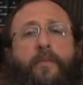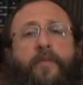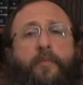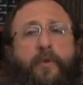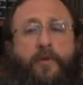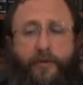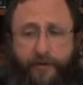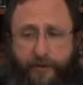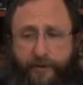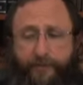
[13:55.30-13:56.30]
the
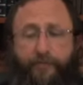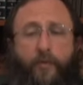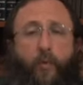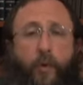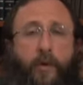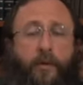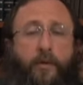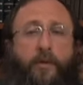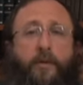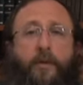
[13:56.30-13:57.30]
builders
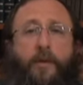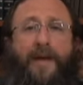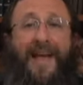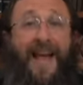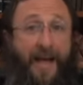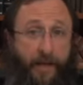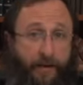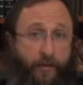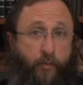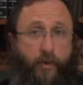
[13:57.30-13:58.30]
will
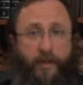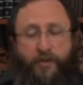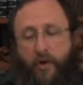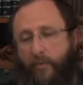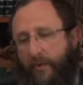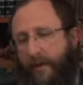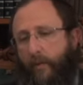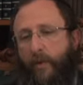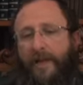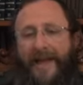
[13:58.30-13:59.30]
interpolate,
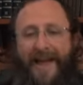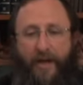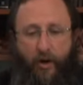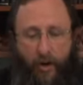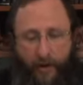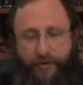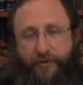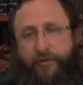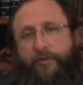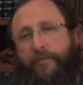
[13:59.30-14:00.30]
will add on
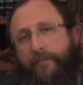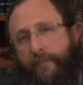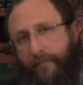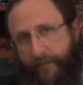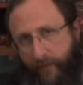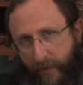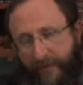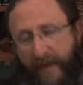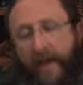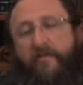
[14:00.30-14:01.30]
to what
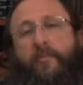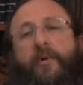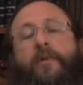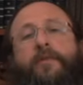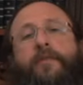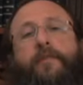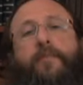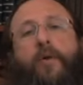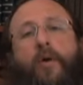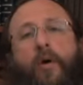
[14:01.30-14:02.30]
they have built
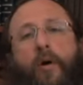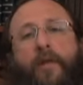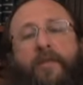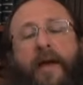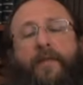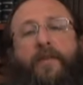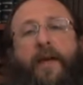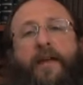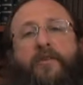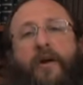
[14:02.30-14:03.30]
all that they had